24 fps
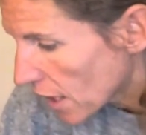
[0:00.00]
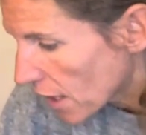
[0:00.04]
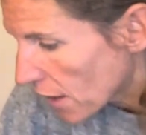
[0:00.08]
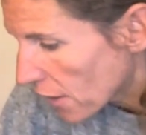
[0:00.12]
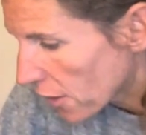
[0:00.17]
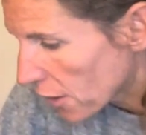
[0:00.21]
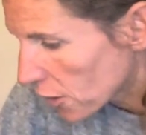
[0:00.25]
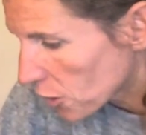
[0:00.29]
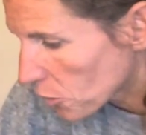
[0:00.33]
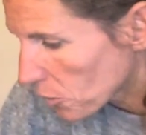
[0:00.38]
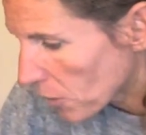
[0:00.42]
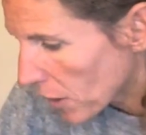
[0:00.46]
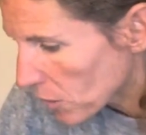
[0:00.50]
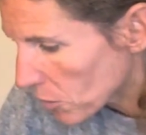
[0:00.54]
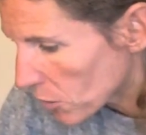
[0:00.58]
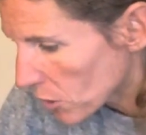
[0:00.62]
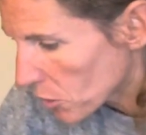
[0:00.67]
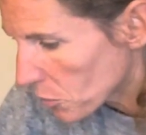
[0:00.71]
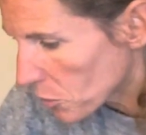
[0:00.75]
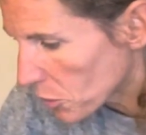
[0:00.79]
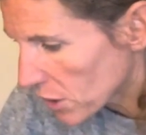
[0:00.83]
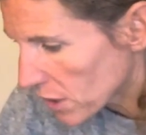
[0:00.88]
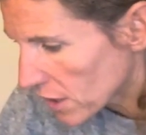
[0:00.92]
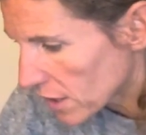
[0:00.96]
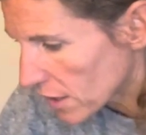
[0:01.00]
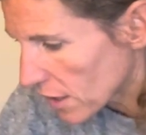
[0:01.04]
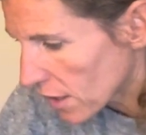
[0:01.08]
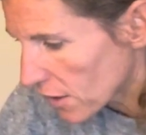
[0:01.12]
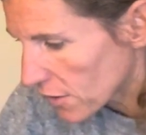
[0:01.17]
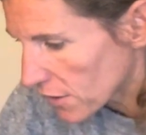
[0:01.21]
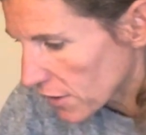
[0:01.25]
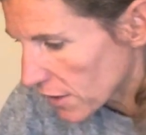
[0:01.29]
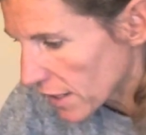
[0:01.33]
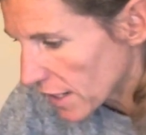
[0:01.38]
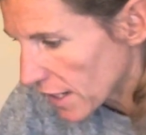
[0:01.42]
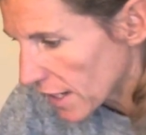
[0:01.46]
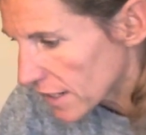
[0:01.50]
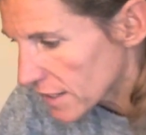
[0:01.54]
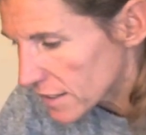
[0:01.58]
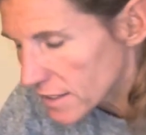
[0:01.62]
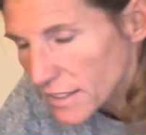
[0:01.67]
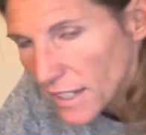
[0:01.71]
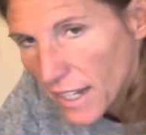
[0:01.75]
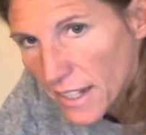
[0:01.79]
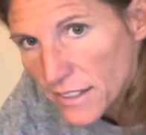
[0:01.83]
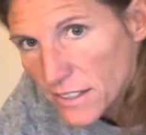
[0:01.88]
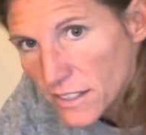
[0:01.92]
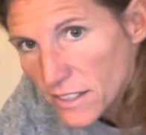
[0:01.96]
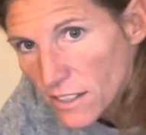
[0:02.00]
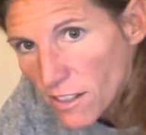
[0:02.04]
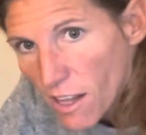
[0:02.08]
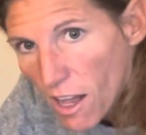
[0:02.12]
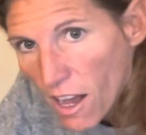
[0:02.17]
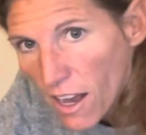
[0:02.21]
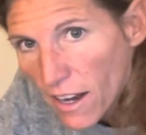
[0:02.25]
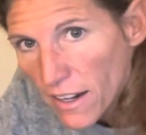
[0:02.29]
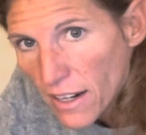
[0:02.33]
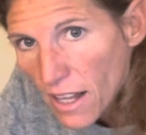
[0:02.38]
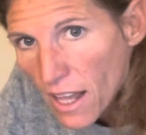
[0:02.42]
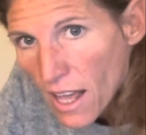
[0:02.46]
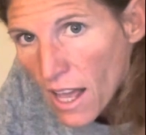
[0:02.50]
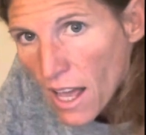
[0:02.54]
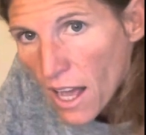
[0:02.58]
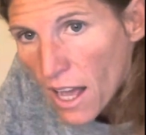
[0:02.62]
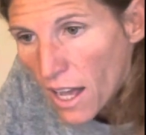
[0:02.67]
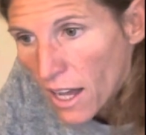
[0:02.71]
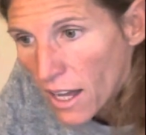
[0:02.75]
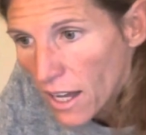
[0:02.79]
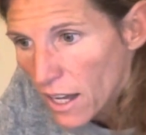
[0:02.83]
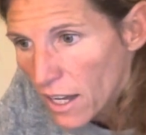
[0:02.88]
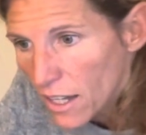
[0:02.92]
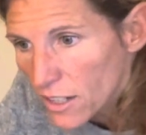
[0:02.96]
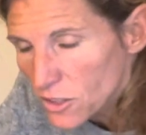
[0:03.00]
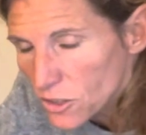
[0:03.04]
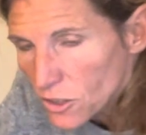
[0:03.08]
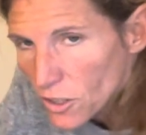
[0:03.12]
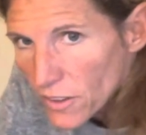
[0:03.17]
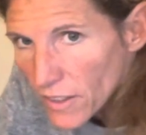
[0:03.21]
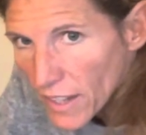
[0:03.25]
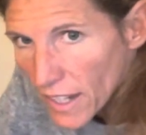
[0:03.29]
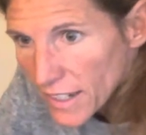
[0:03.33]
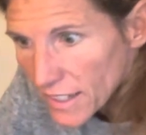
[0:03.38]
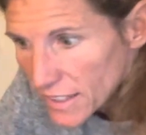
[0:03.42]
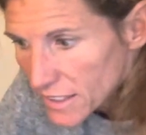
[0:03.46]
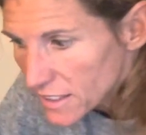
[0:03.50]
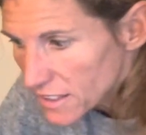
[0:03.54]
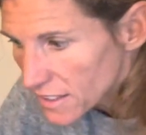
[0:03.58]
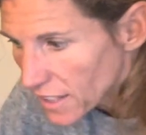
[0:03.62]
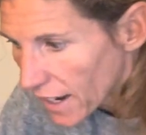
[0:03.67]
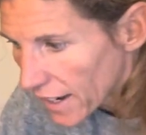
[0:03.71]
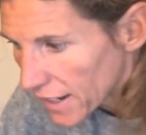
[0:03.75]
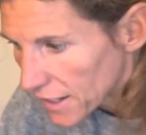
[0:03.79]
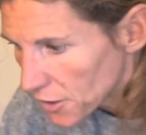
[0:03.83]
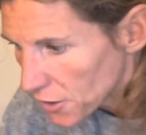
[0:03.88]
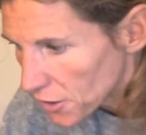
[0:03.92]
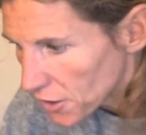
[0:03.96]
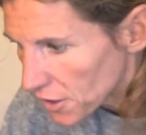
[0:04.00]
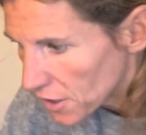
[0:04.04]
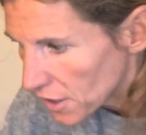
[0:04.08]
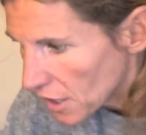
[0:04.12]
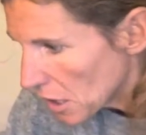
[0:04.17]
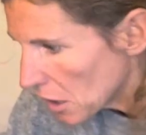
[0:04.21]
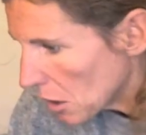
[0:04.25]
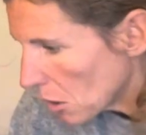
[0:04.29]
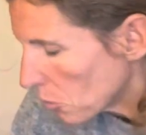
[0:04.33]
then you might wanna put it on the inside slot so that it's tighter.